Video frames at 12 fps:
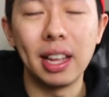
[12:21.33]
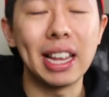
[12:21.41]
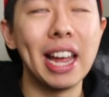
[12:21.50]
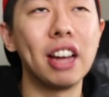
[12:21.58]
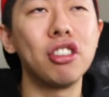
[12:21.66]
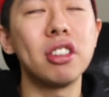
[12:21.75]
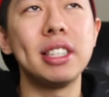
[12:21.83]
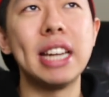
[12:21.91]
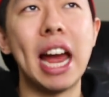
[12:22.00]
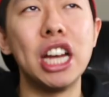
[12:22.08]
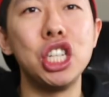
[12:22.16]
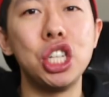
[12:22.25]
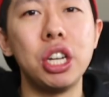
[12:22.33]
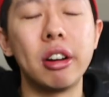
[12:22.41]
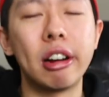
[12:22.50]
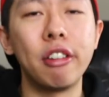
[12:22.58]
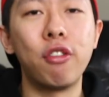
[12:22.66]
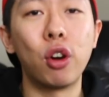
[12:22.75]
I understand
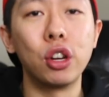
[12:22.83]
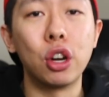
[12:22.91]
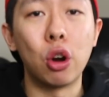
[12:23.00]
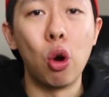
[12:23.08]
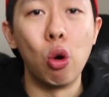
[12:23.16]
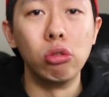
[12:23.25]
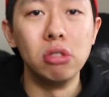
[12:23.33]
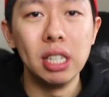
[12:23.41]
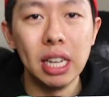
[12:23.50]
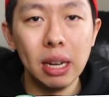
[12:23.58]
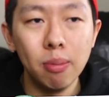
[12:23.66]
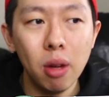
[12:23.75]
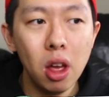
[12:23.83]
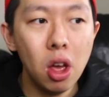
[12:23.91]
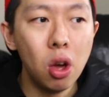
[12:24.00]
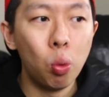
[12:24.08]
cheering for your own team.